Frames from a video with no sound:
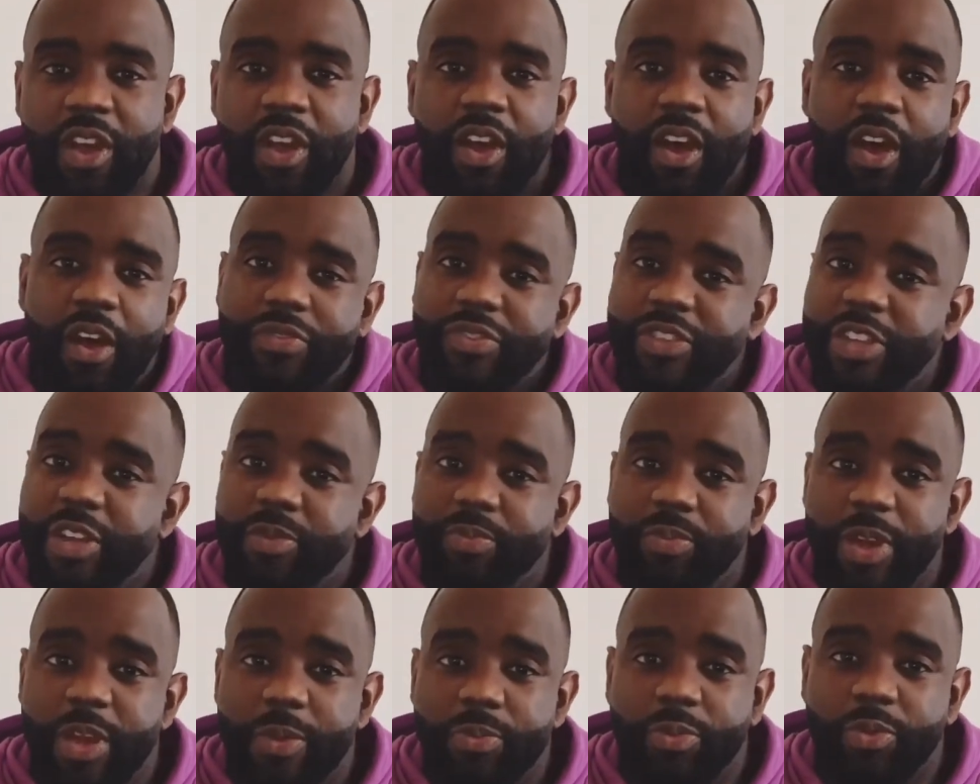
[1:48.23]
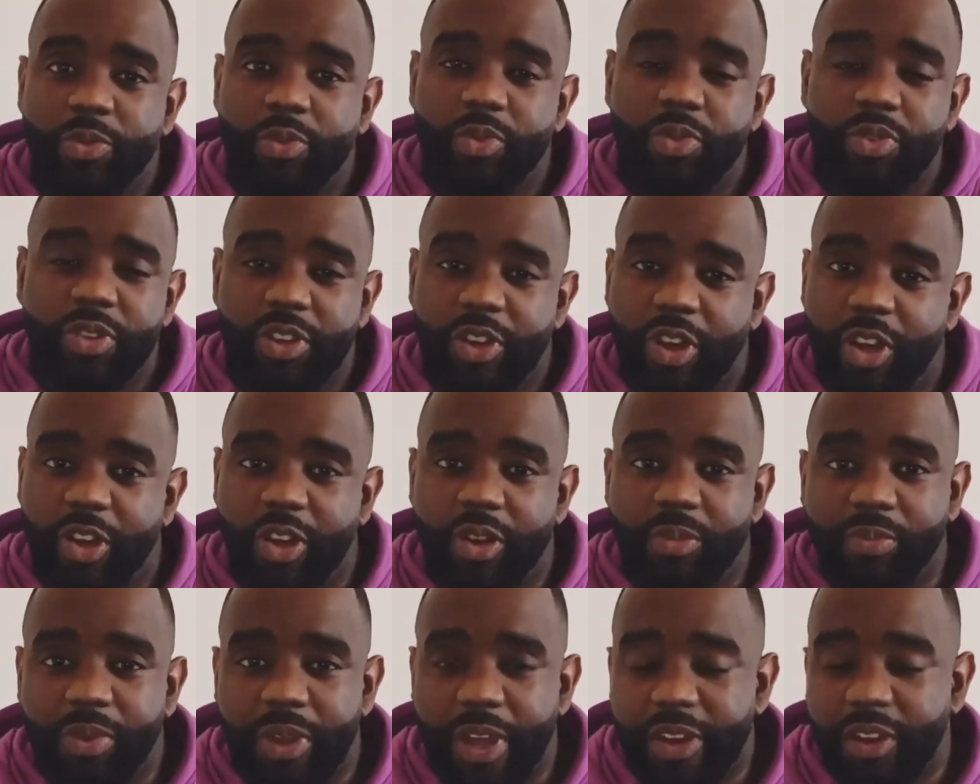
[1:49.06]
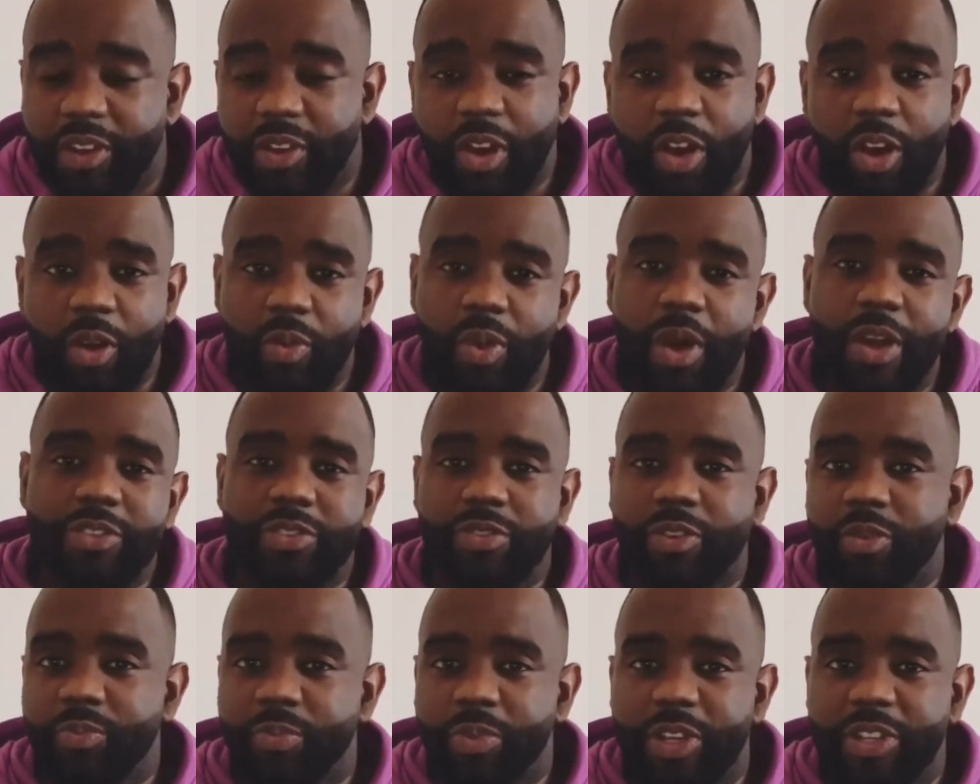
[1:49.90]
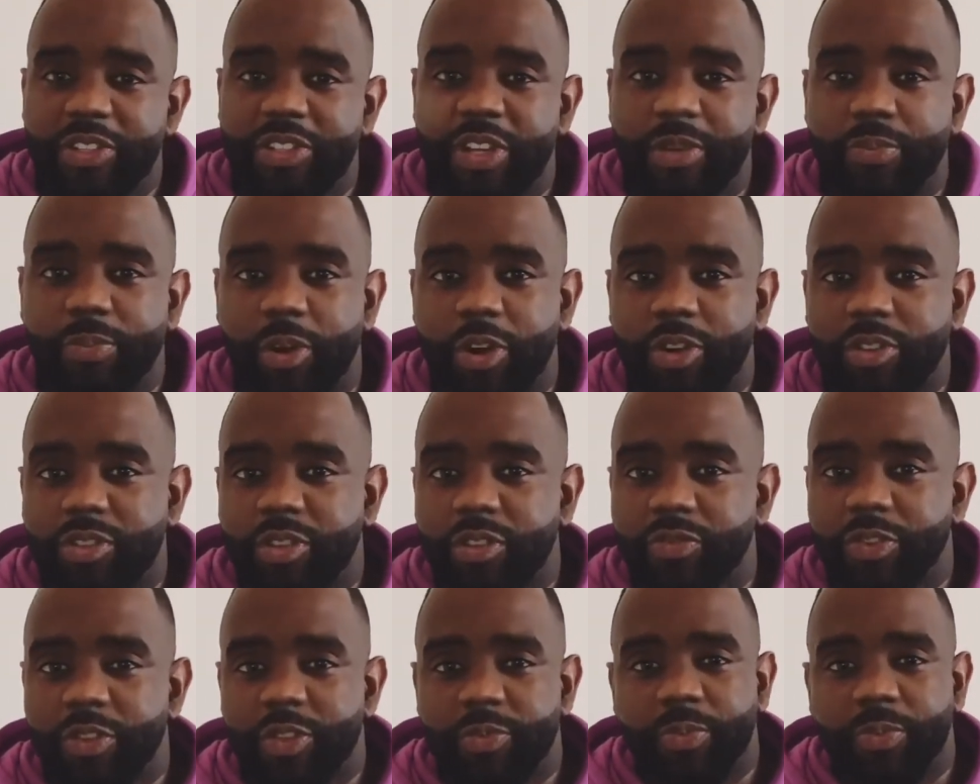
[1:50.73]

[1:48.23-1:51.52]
I've seen people, you know, complaining, oh, why is it on BT Box Office?